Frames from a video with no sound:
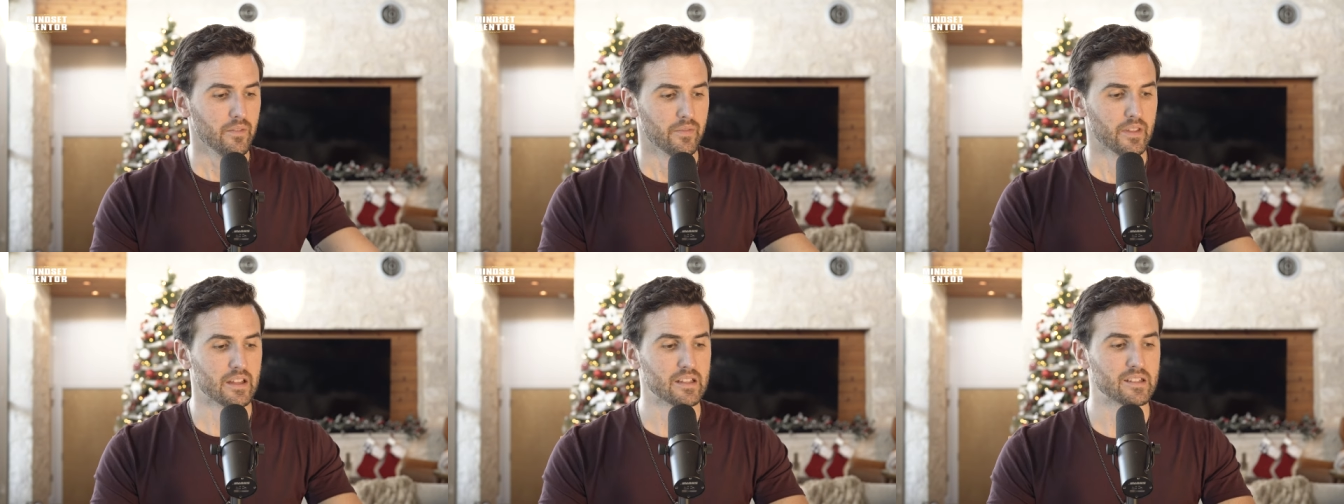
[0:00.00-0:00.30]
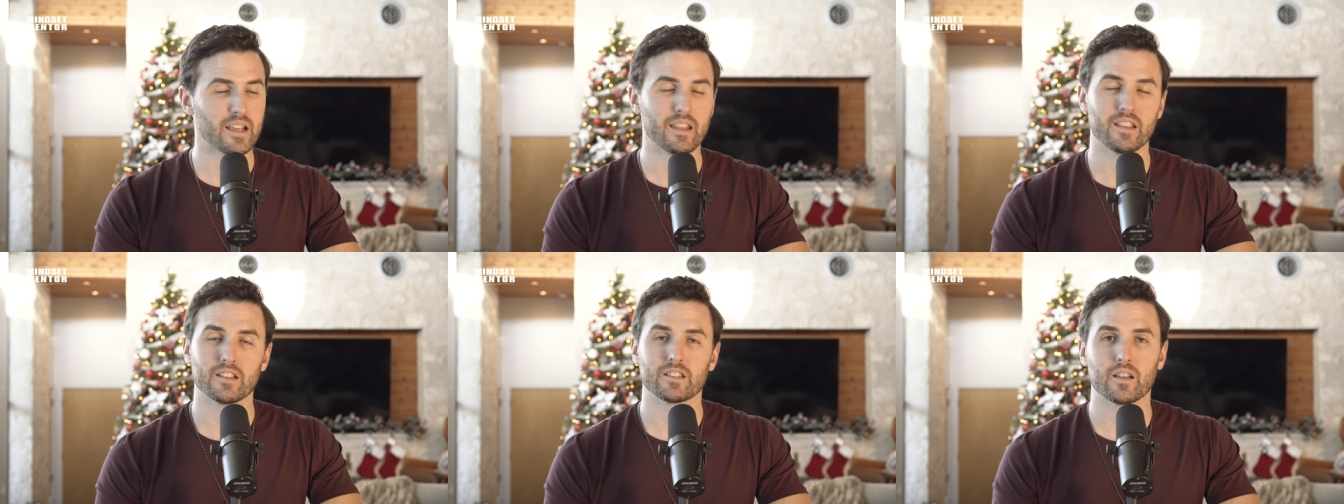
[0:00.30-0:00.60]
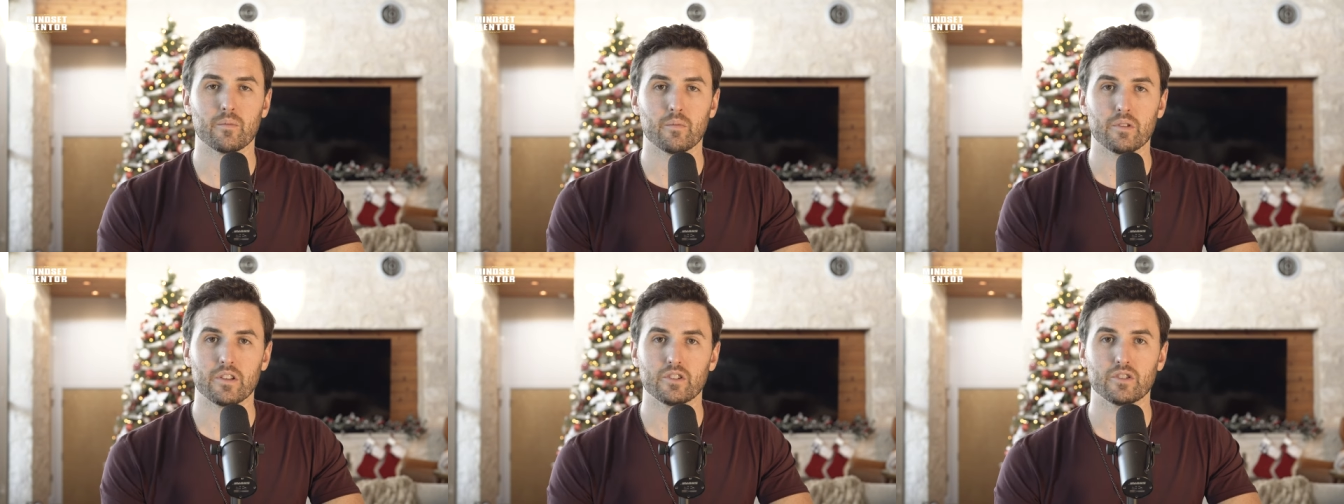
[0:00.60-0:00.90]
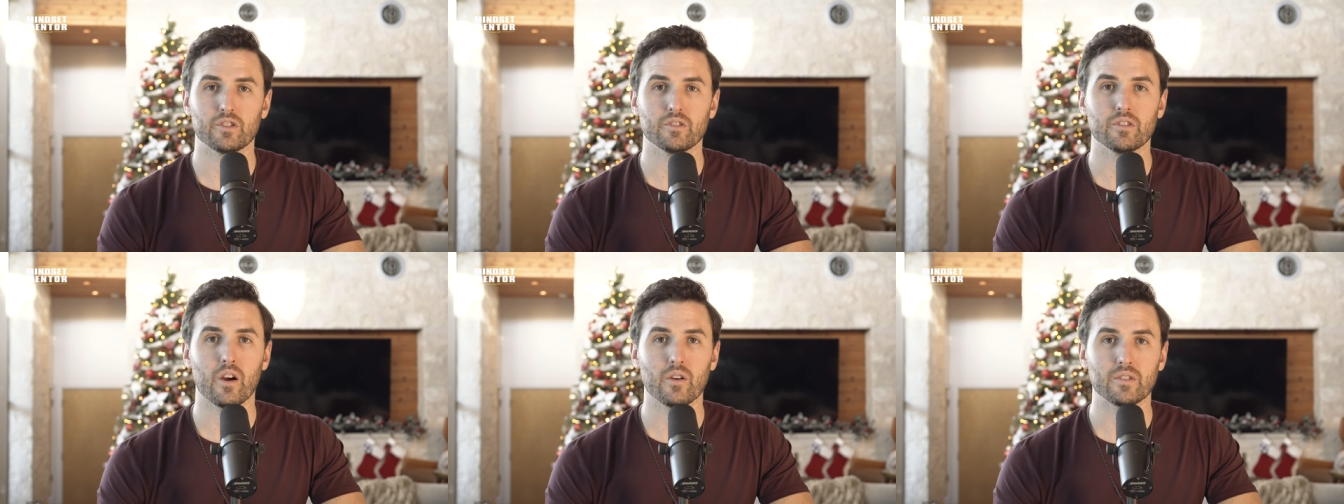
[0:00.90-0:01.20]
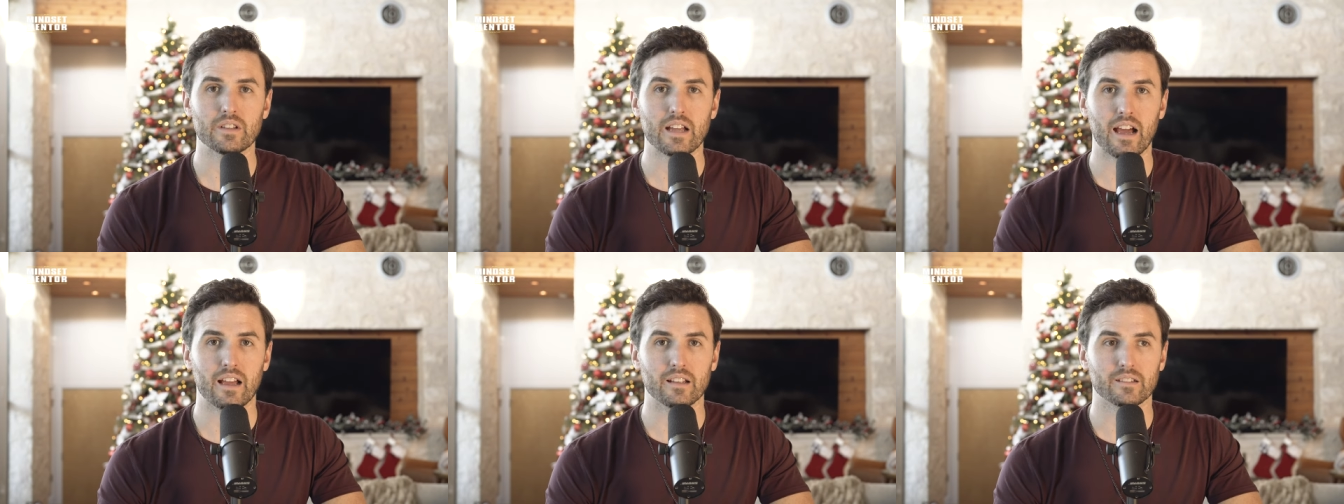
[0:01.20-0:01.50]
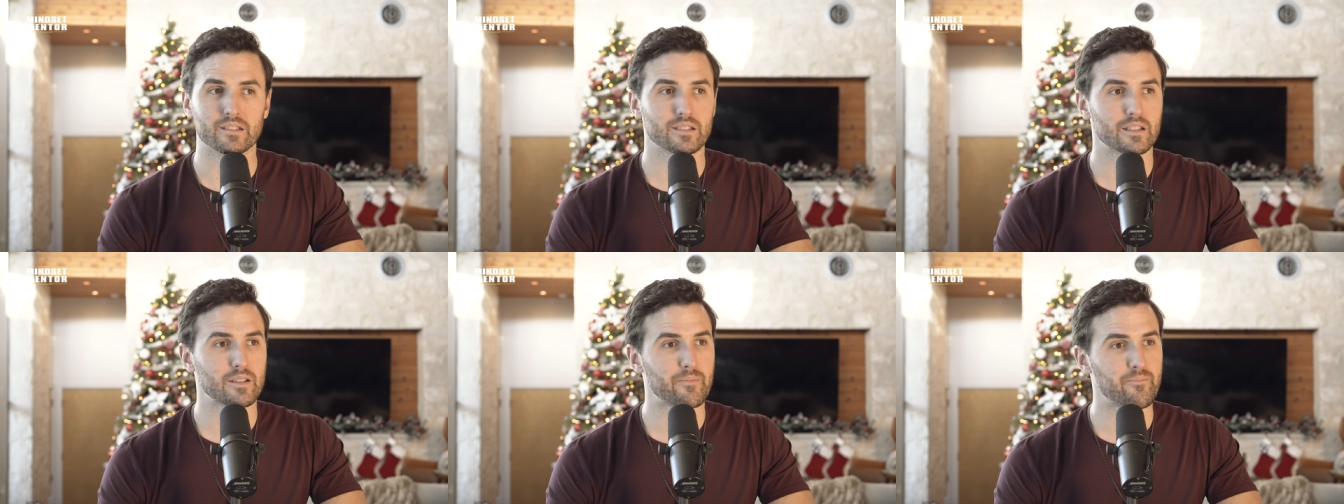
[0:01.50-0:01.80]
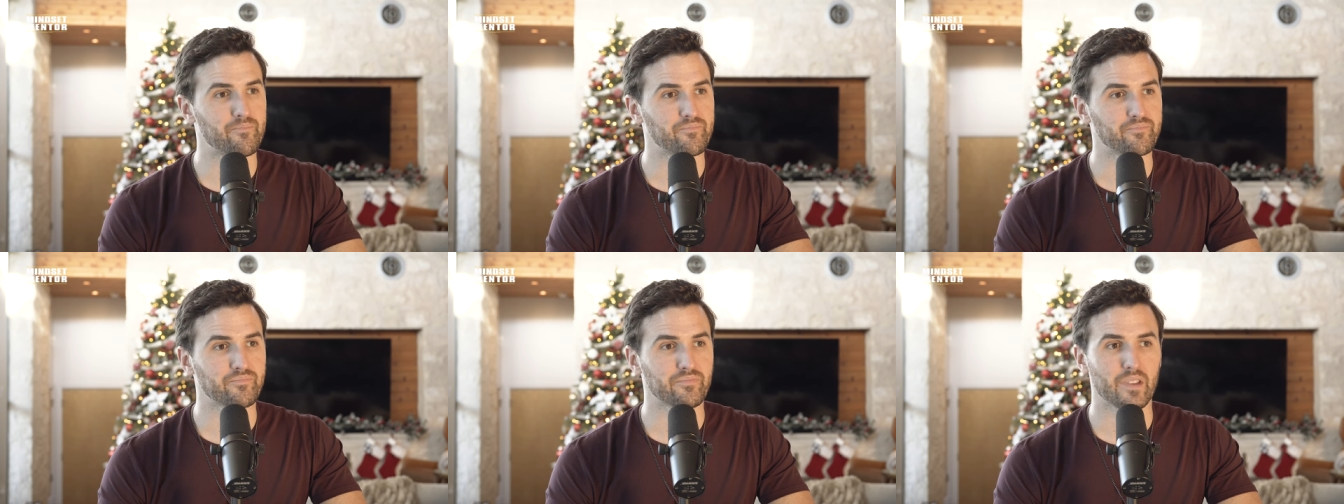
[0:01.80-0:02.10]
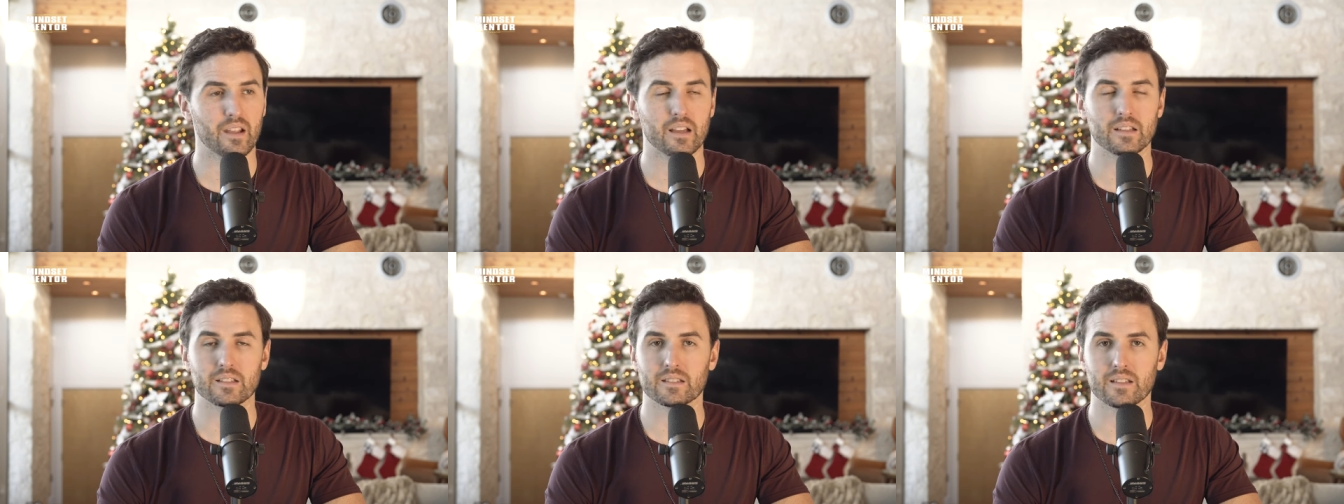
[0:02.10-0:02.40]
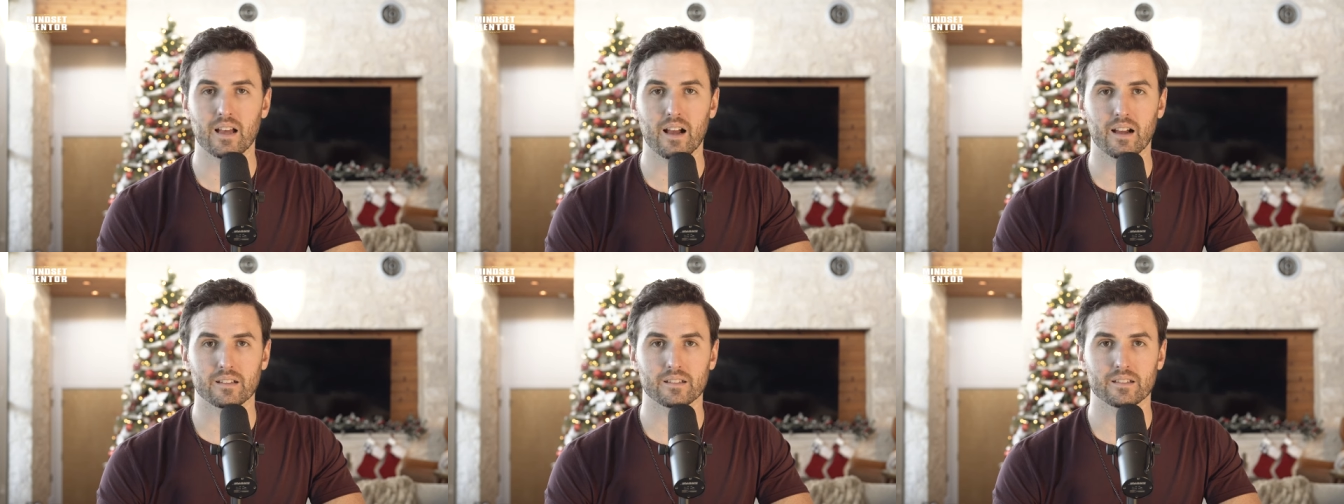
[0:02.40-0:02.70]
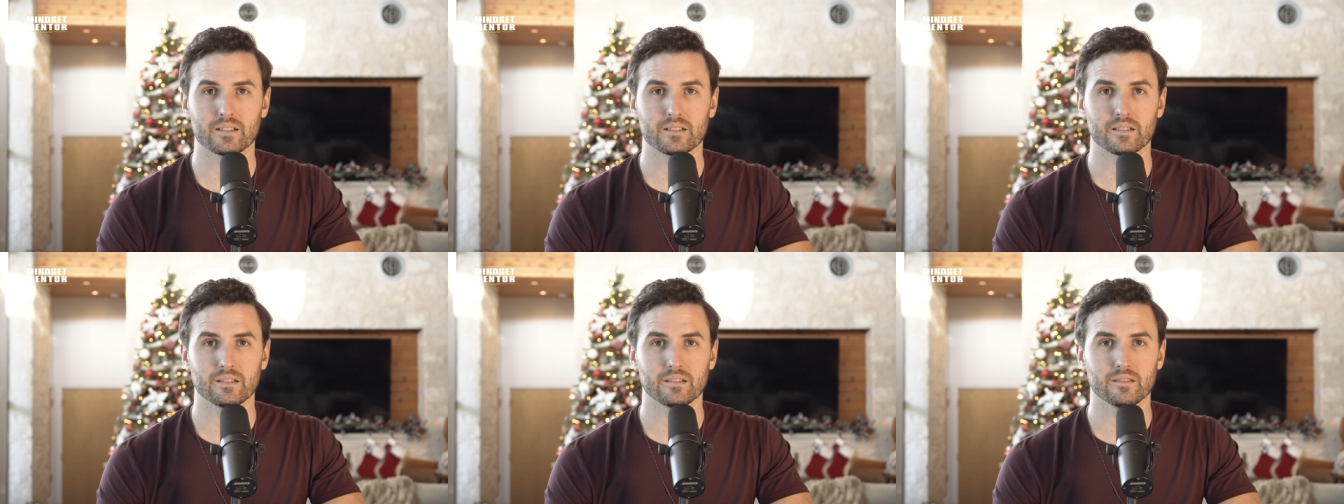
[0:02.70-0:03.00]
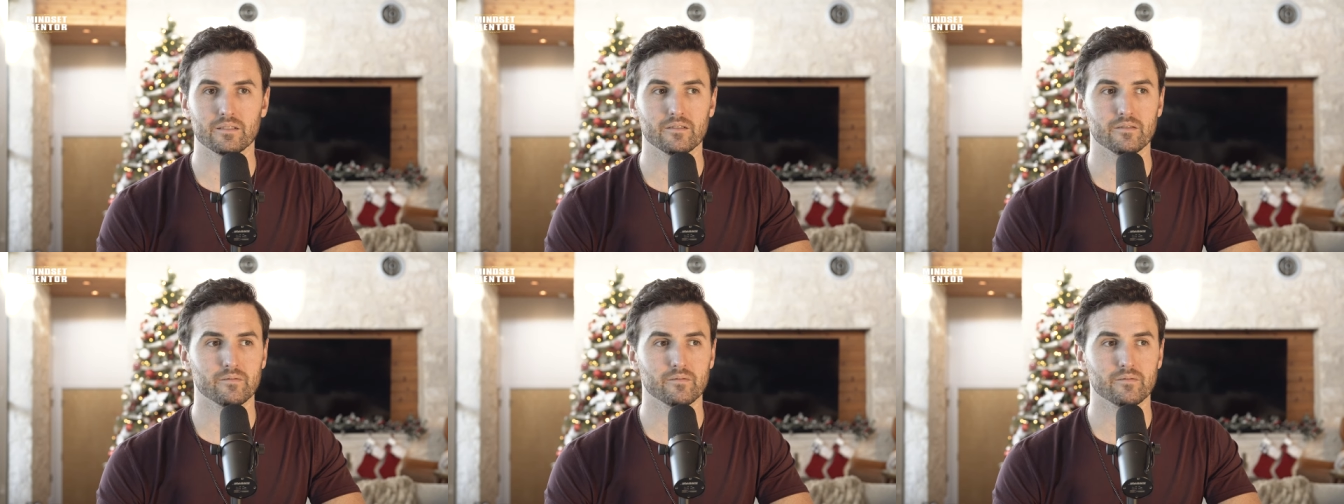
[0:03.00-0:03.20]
Let's say that someone that you know dies. It sucks,